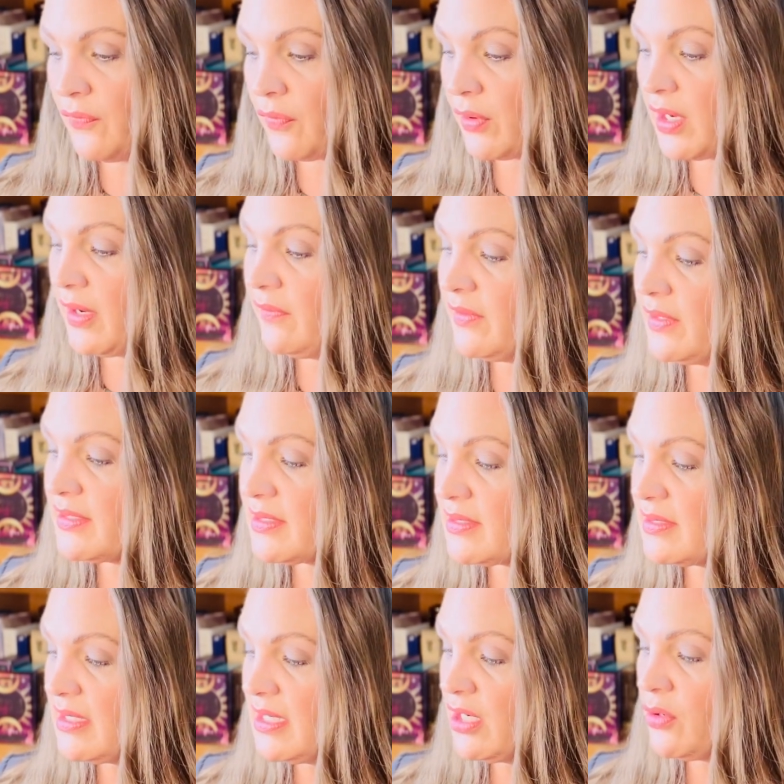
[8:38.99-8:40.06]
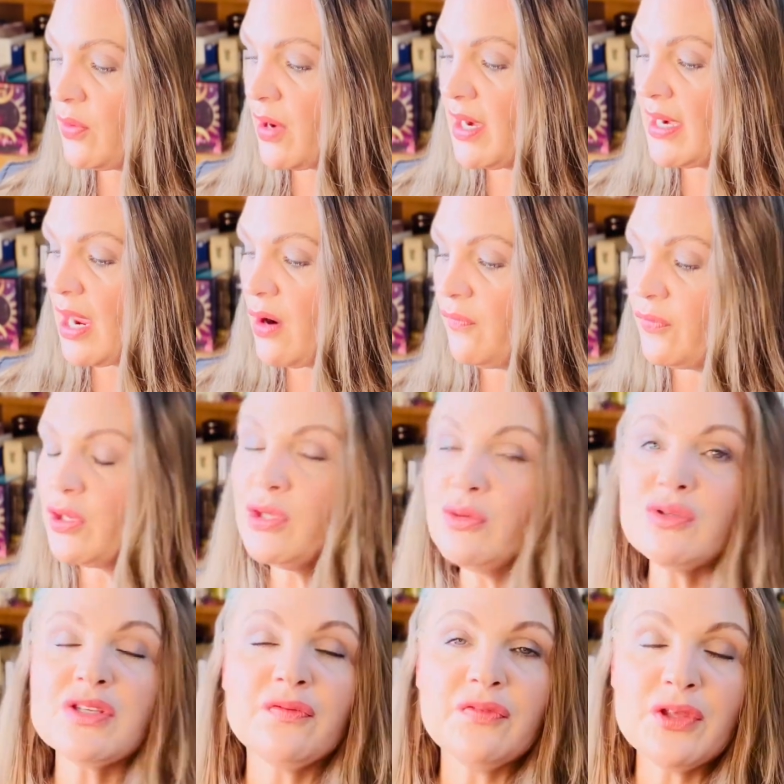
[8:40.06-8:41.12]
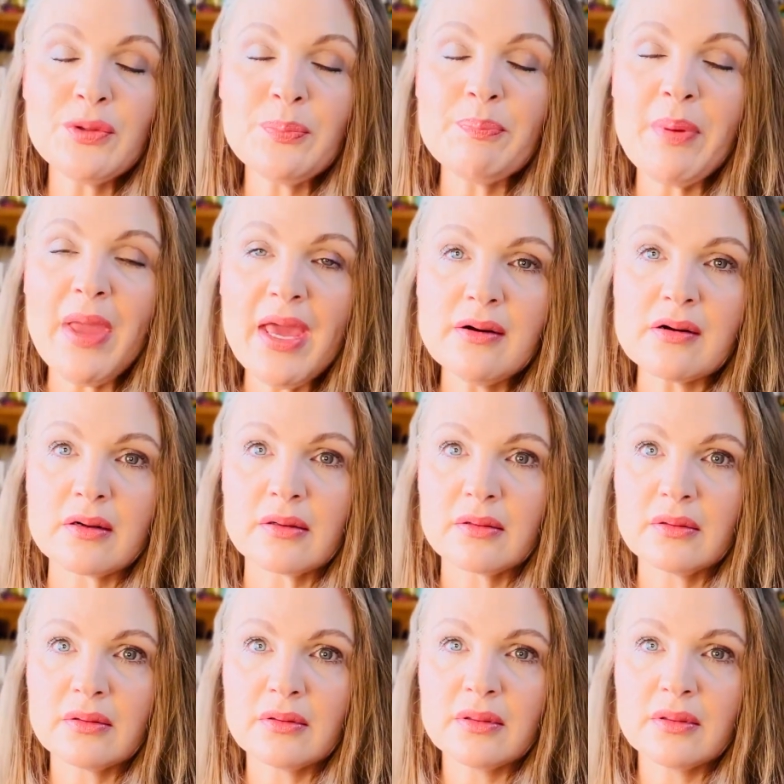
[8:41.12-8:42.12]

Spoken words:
Forgiveness is needed right now for you to feel better.